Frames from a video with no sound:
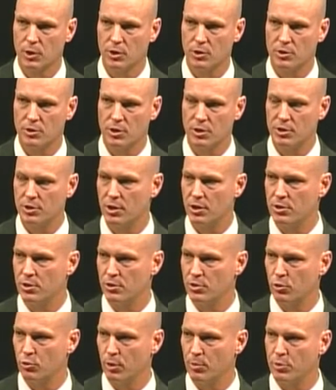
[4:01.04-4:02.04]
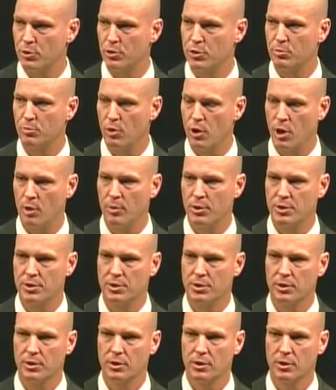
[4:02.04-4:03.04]
just as the scriptures promise,
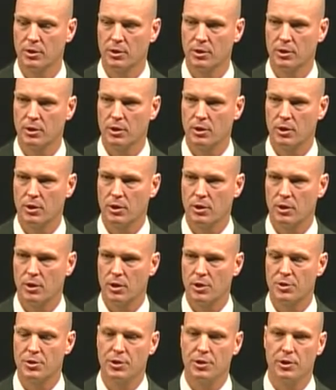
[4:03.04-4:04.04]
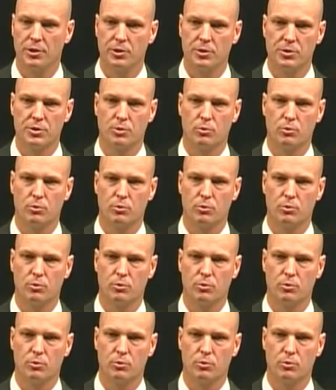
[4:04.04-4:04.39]
our tears